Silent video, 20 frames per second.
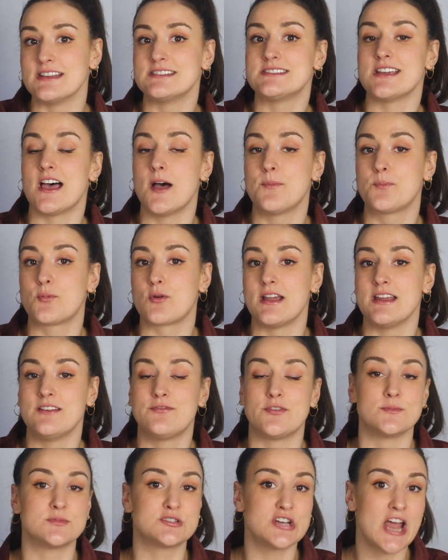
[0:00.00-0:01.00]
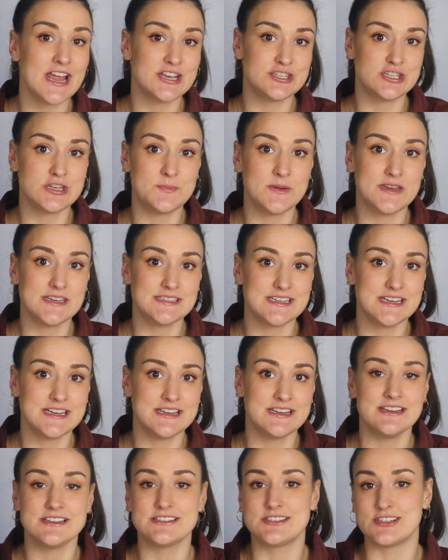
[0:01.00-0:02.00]
it to upgrade from
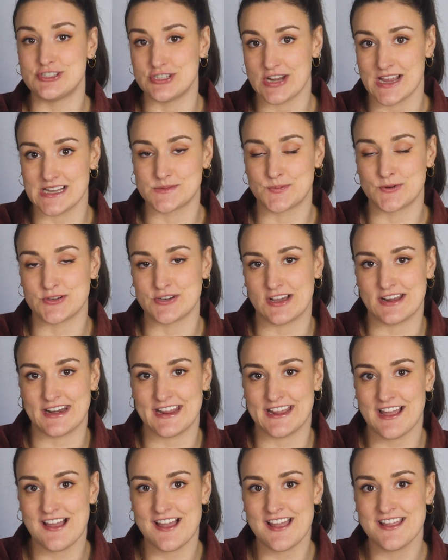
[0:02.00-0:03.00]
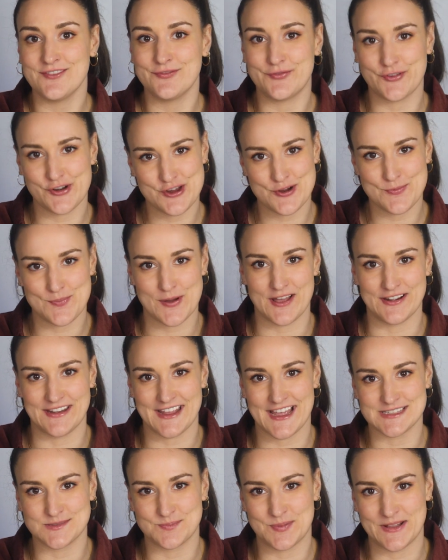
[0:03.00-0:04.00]
ChatGPT to Jasper.ai for your
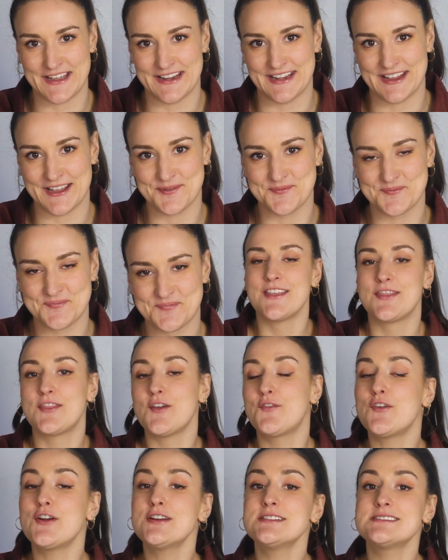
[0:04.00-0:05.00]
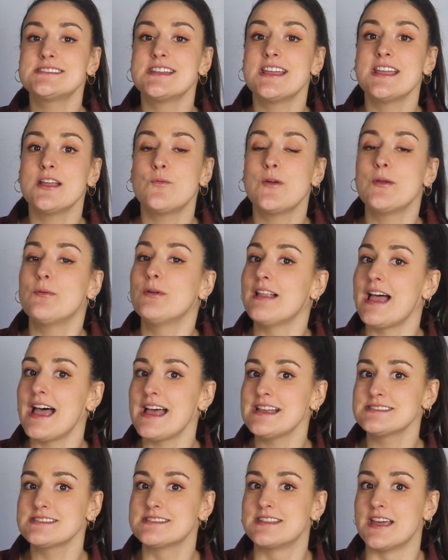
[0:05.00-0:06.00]
podcast planning. The first thing we will
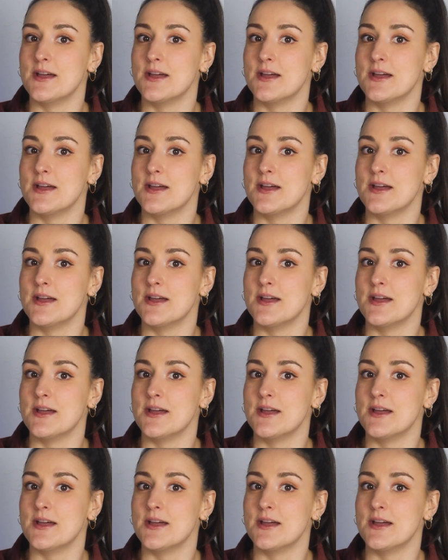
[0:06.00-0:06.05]
ask